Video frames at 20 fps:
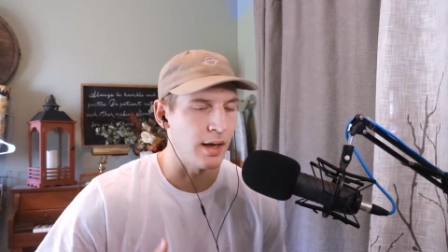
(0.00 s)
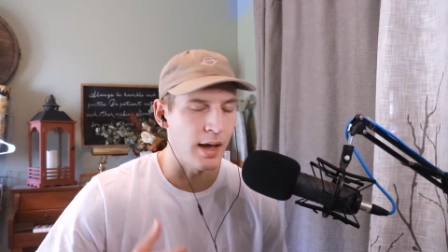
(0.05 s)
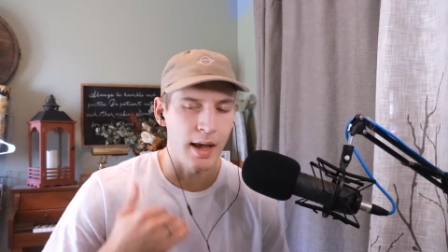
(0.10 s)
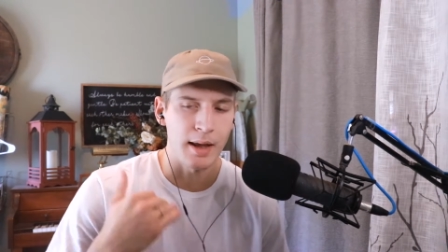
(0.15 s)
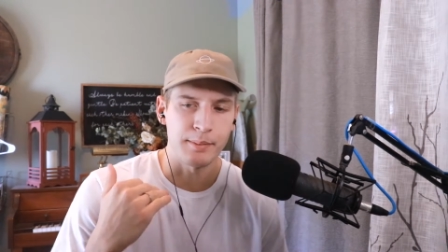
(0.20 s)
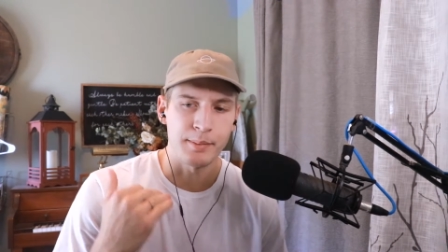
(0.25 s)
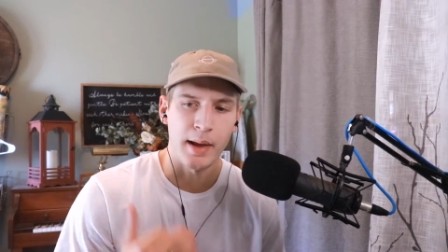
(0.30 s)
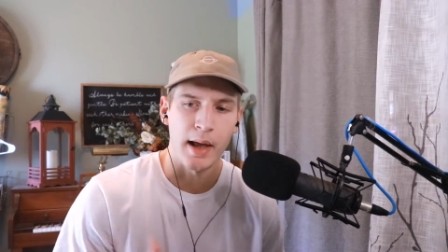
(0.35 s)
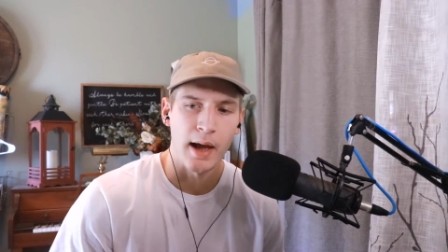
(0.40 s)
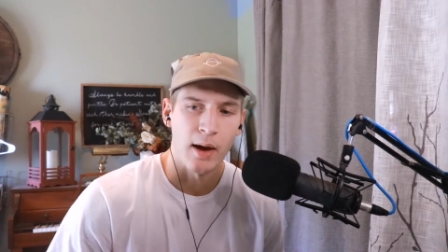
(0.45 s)
a
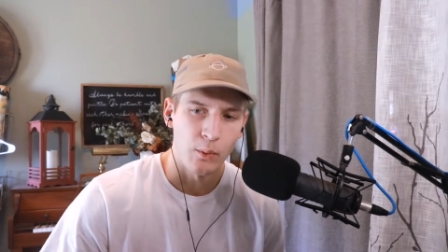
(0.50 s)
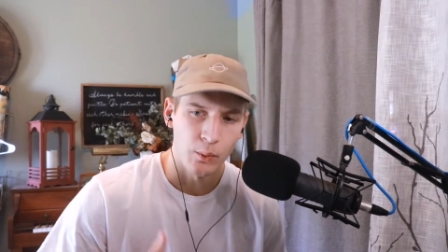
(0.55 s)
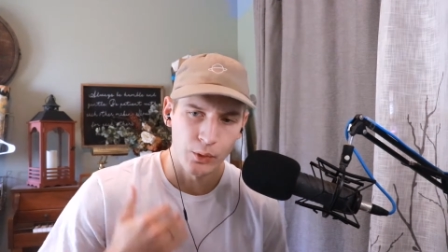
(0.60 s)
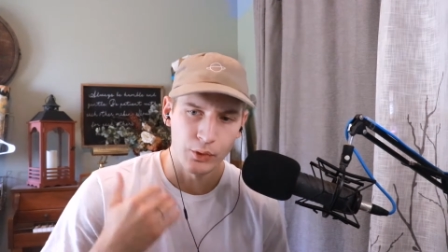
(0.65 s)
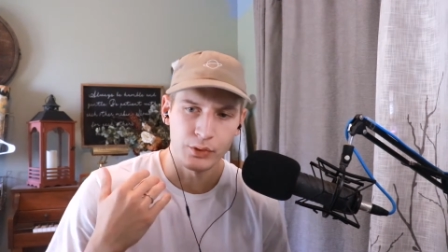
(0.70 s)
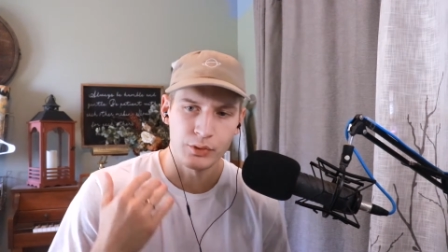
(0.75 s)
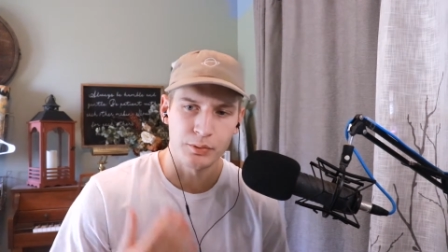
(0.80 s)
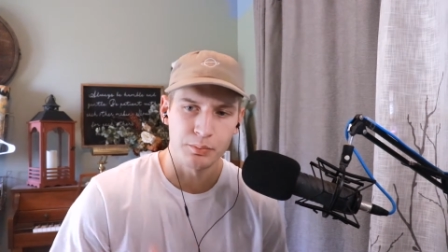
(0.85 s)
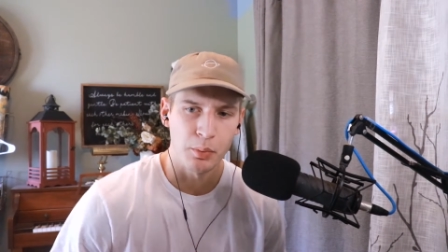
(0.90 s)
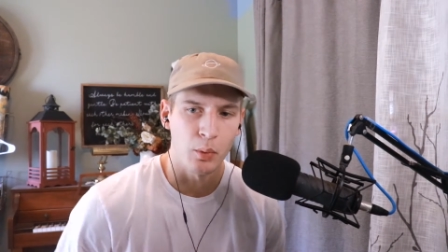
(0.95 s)
power
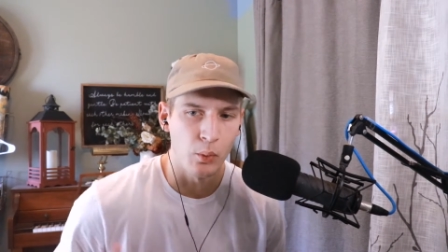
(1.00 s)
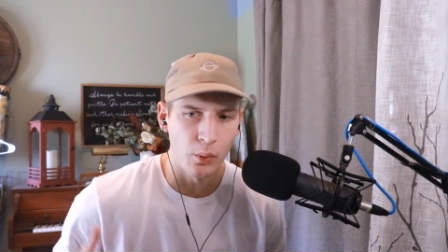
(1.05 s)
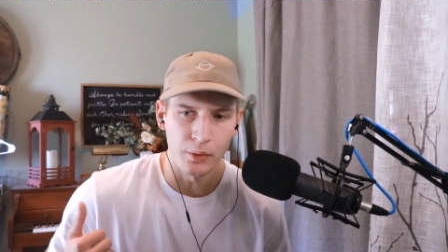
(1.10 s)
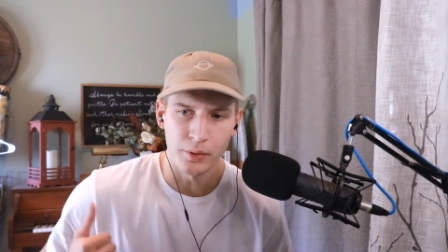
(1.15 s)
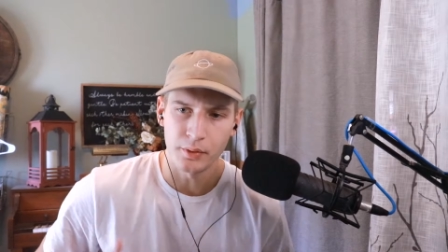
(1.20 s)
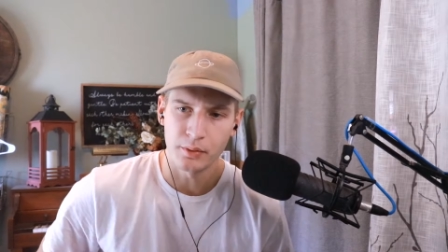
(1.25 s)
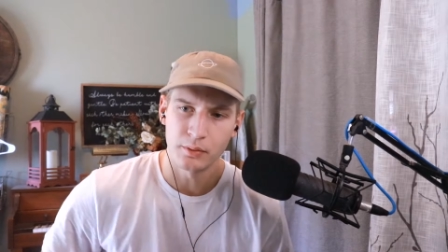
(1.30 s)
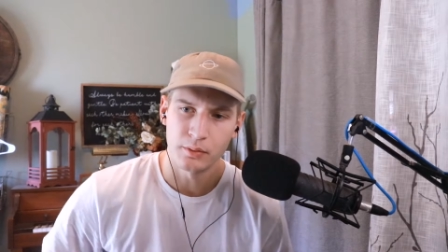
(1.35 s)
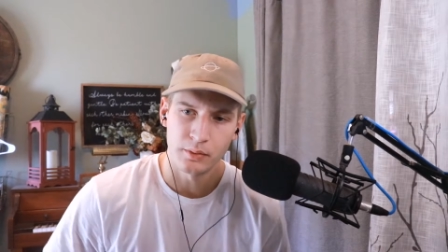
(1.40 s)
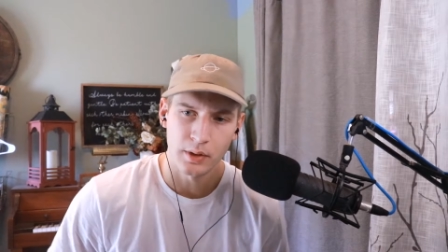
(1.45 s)
sport,
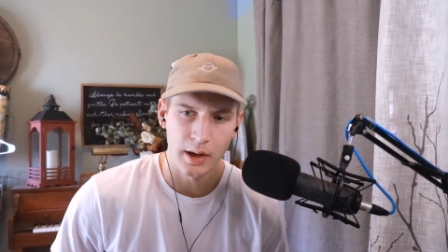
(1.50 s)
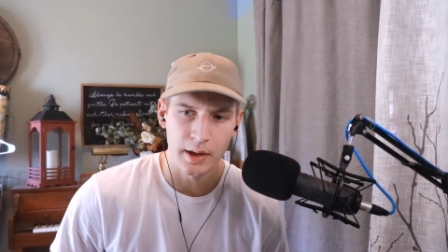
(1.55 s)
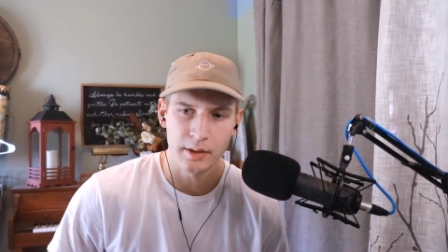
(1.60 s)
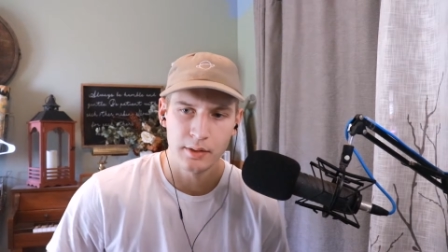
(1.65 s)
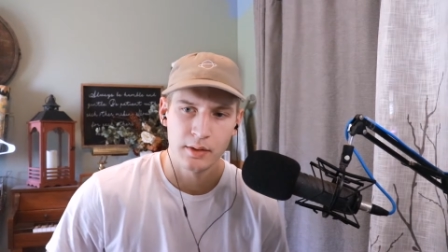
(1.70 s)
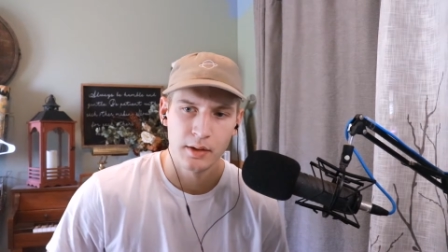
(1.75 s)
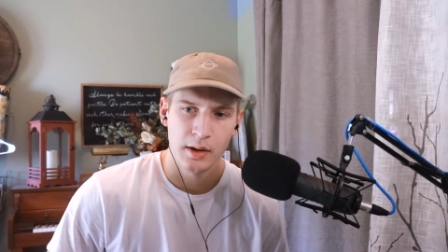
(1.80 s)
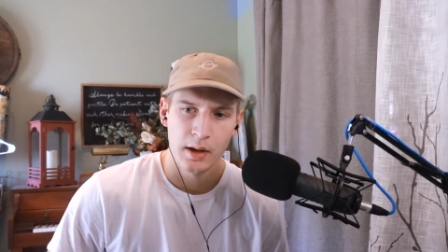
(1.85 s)
right?